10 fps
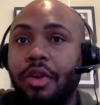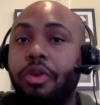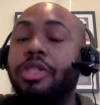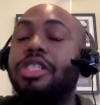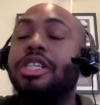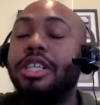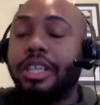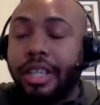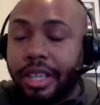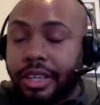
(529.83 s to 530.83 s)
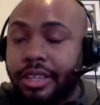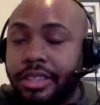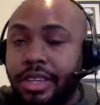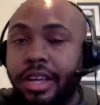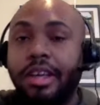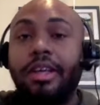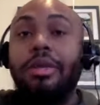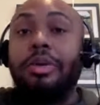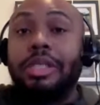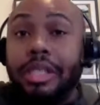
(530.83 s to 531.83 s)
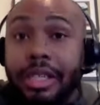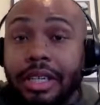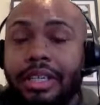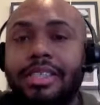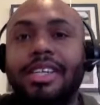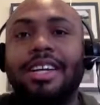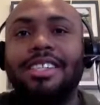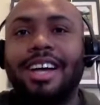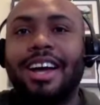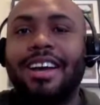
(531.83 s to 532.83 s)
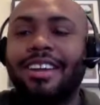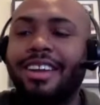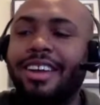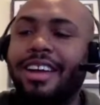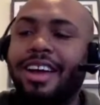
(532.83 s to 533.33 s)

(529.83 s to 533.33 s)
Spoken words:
or you should at least, you should set aside